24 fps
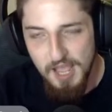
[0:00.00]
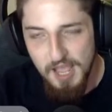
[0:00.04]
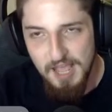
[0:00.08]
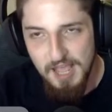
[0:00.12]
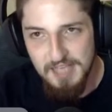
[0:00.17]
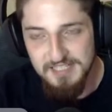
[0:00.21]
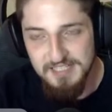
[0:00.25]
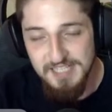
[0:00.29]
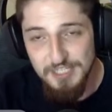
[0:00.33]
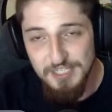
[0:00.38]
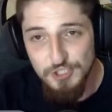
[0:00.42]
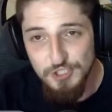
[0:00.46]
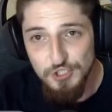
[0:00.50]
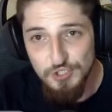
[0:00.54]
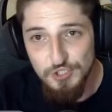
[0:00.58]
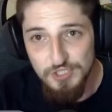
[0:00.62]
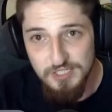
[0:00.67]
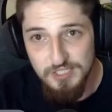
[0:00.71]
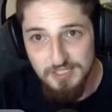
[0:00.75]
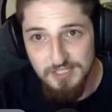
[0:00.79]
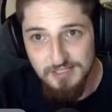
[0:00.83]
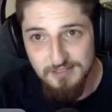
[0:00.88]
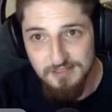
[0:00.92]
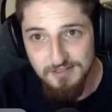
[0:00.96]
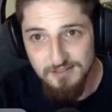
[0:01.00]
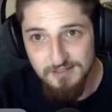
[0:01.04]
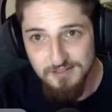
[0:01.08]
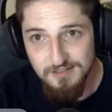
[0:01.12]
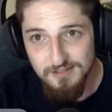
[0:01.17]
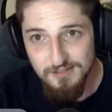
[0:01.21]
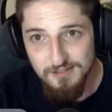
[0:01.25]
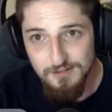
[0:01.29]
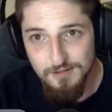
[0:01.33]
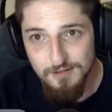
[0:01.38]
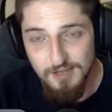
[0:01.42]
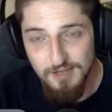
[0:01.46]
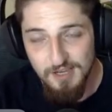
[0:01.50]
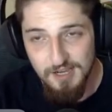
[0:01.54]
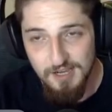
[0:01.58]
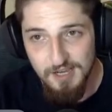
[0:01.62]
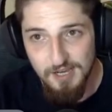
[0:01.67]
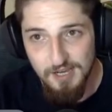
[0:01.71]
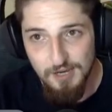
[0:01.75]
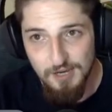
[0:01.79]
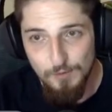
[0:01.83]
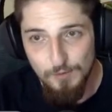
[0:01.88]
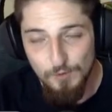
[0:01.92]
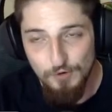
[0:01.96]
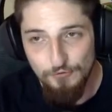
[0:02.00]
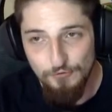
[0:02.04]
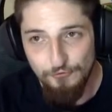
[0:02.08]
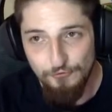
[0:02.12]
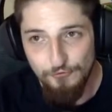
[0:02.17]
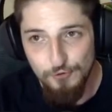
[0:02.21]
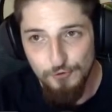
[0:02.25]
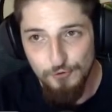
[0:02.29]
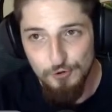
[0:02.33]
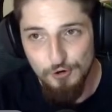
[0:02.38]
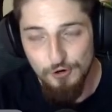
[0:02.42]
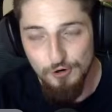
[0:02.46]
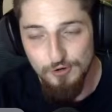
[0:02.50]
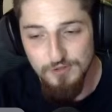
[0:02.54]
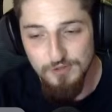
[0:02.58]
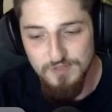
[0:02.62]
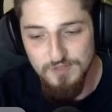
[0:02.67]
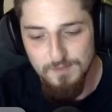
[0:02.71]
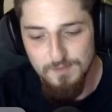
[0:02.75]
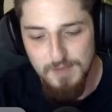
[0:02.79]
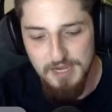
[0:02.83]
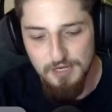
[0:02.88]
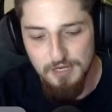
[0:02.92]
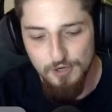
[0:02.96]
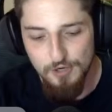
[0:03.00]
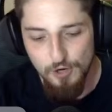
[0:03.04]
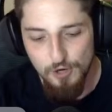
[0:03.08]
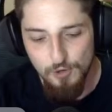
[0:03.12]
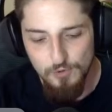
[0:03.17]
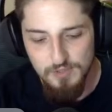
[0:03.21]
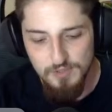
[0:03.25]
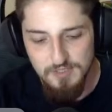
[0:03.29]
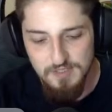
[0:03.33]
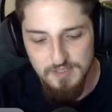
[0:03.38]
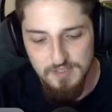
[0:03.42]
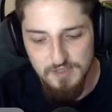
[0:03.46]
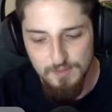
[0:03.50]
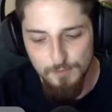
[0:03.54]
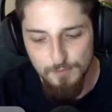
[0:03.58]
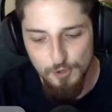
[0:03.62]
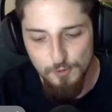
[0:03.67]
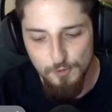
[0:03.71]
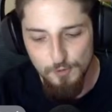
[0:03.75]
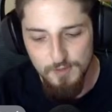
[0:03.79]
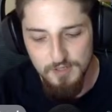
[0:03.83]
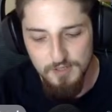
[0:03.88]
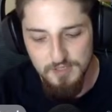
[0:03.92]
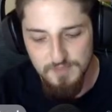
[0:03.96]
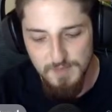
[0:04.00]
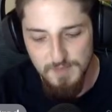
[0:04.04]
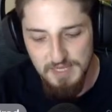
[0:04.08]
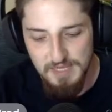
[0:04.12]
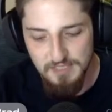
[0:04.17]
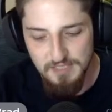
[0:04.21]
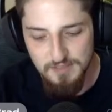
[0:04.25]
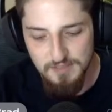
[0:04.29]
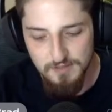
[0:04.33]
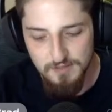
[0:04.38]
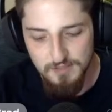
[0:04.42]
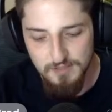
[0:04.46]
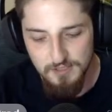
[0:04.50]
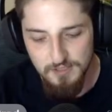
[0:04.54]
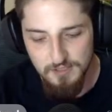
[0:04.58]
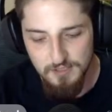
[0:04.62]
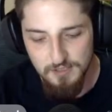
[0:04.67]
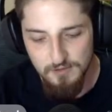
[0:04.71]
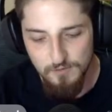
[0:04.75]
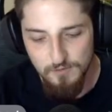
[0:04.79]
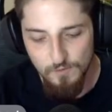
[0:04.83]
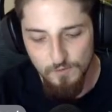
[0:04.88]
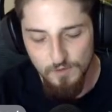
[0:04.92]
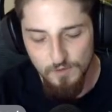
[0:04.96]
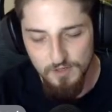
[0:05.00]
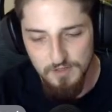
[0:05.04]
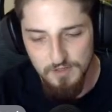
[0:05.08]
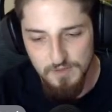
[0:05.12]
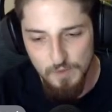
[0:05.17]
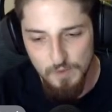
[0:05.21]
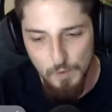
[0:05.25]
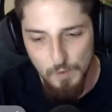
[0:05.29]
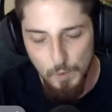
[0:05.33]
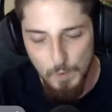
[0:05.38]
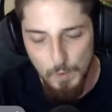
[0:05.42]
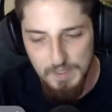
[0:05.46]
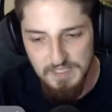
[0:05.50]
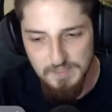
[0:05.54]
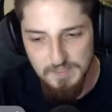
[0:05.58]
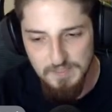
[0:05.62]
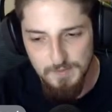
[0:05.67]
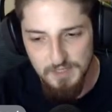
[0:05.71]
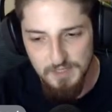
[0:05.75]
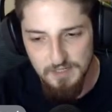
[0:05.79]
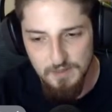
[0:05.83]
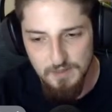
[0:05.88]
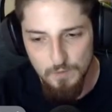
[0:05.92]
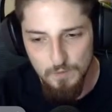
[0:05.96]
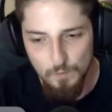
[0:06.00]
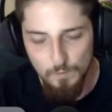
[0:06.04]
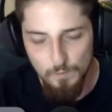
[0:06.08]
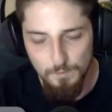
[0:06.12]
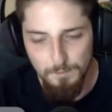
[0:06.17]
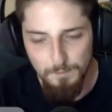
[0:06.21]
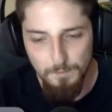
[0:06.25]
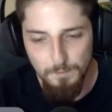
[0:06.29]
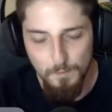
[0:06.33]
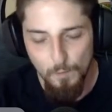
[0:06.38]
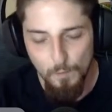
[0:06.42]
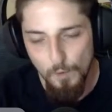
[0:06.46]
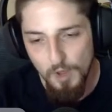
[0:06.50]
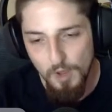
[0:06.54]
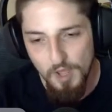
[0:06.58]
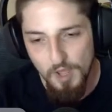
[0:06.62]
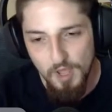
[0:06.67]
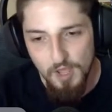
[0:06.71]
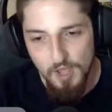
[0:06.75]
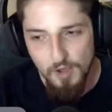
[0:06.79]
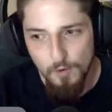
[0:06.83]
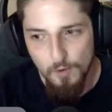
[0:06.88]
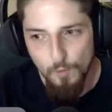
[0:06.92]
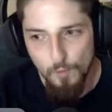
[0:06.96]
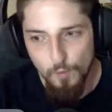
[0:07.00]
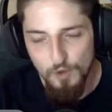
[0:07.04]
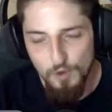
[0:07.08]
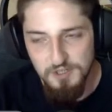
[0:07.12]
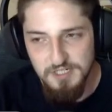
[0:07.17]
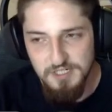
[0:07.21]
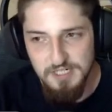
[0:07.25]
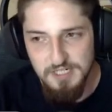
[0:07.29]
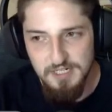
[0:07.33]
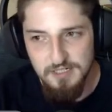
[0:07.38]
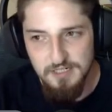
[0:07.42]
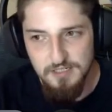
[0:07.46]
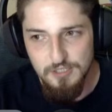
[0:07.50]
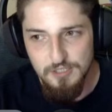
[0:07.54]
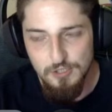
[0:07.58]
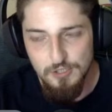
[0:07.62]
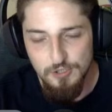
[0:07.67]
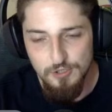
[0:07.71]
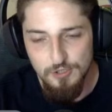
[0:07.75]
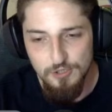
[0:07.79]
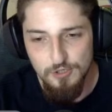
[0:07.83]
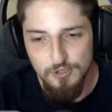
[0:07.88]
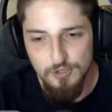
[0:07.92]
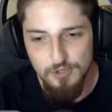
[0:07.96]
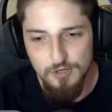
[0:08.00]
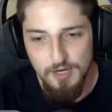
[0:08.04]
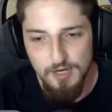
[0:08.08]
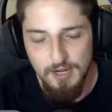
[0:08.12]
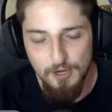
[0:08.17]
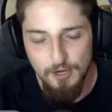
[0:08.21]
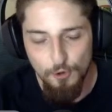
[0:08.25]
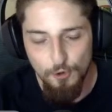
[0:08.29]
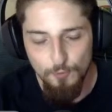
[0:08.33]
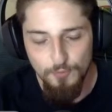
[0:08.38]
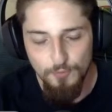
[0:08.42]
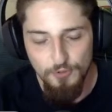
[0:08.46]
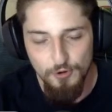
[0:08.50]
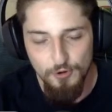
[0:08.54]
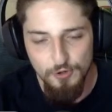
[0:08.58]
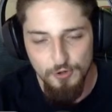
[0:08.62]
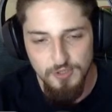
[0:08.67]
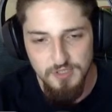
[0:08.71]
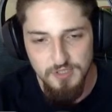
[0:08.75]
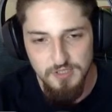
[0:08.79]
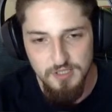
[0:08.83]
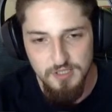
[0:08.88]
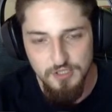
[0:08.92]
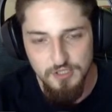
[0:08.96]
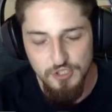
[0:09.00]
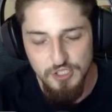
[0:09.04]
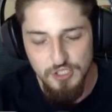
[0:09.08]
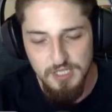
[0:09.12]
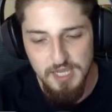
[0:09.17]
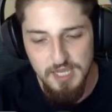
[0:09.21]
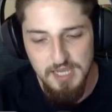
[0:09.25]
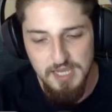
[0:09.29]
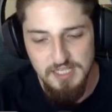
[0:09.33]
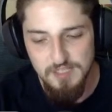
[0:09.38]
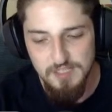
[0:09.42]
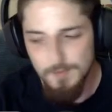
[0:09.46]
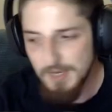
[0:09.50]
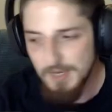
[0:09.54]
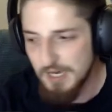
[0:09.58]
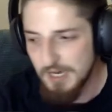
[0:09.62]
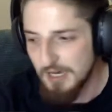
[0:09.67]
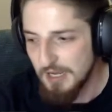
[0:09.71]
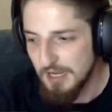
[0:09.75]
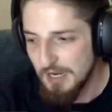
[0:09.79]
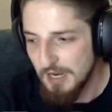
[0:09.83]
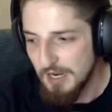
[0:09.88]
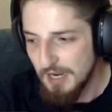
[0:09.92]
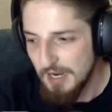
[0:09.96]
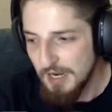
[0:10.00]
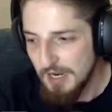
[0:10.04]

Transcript: essentially, what Fuko's main goal is at the moment is basically what it's always been, and wanting to help those that she cares about,